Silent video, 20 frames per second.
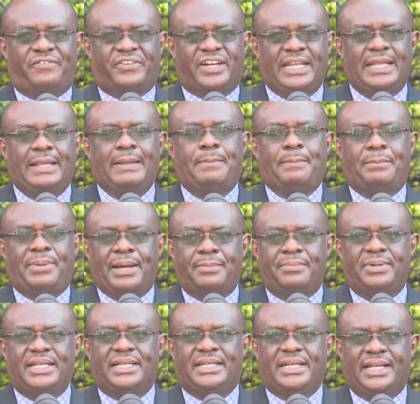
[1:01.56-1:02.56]
the free
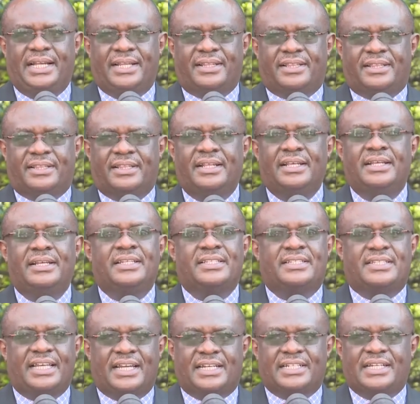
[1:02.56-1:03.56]
public health
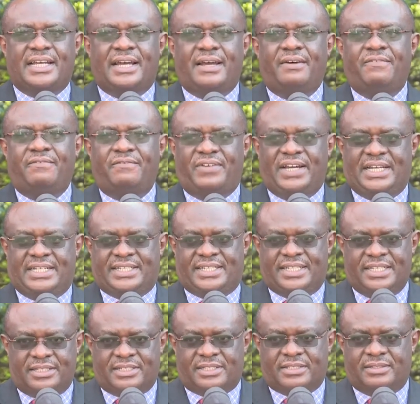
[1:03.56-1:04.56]
sector
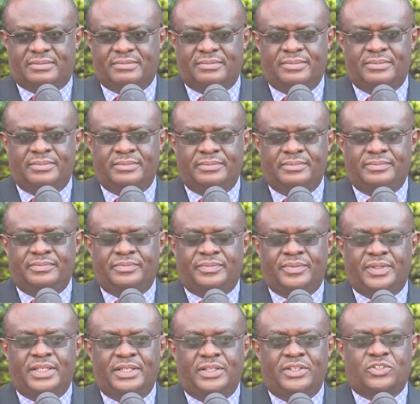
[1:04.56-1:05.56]
vaccines.
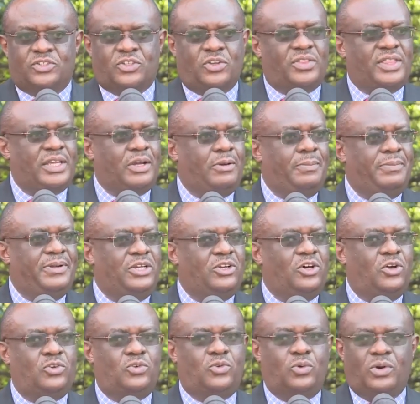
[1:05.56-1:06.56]
So there will be
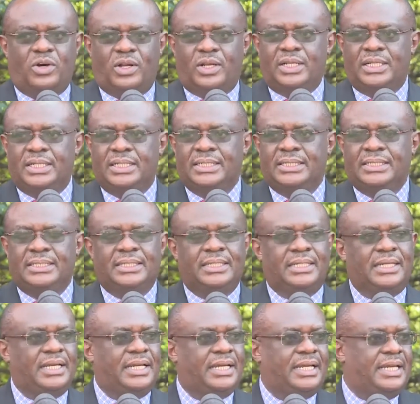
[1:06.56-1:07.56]
no dual,
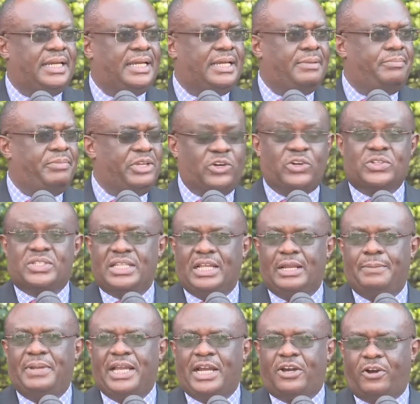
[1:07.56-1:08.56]
because
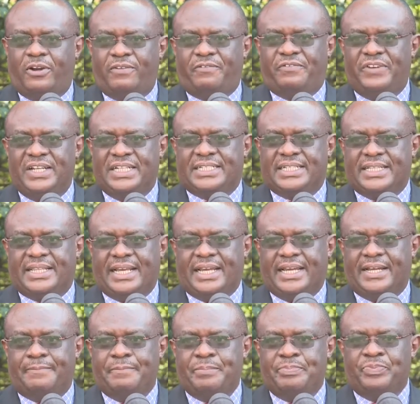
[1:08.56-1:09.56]
there will be a conflict
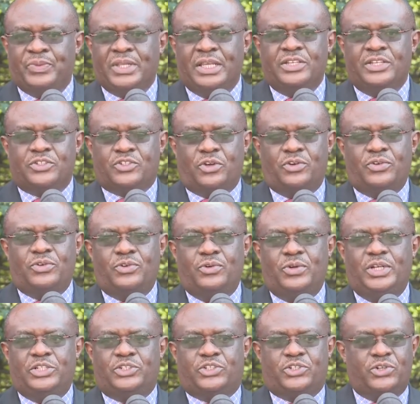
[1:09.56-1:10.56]
there. So
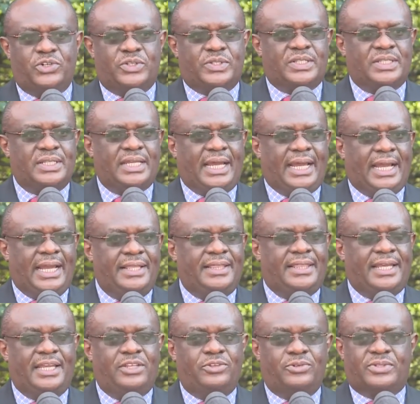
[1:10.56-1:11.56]
you will choose
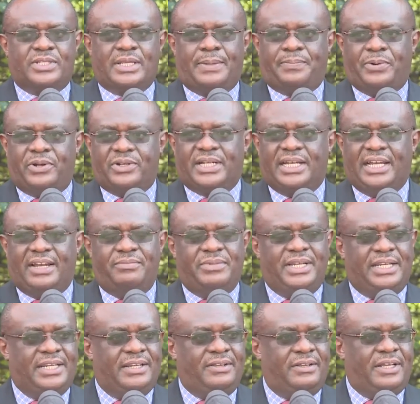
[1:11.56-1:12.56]
either you support
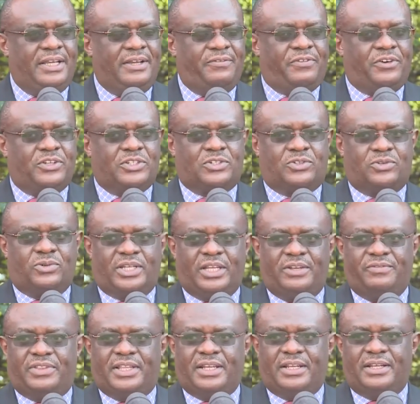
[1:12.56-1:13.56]
government efforts to
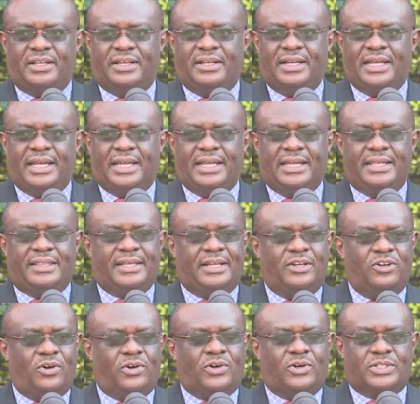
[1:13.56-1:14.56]
give the
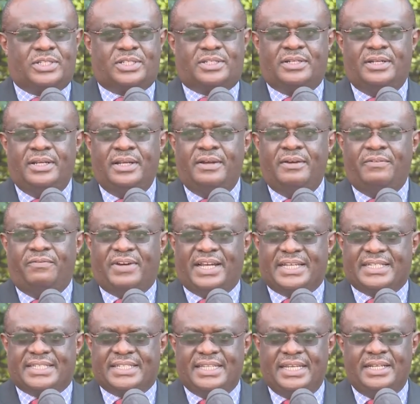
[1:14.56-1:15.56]
no-cost
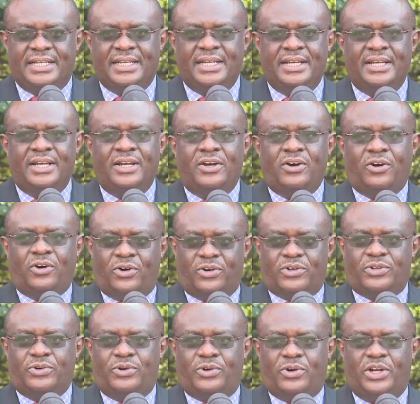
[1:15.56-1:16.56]
vaccine,
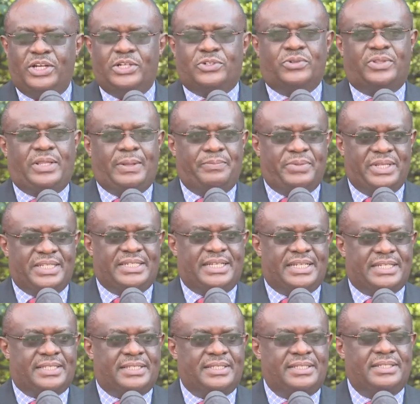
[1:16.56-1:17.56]
or you go into the
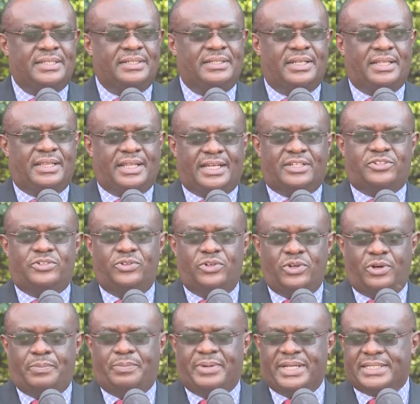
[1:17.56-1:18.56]
business that you
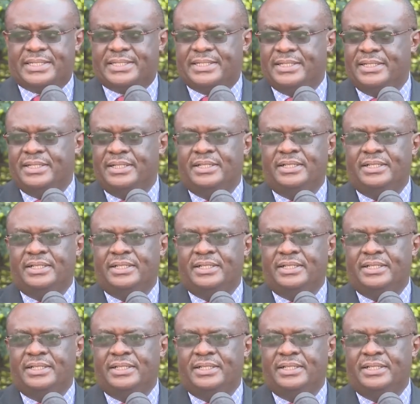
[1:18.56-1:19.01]
know best.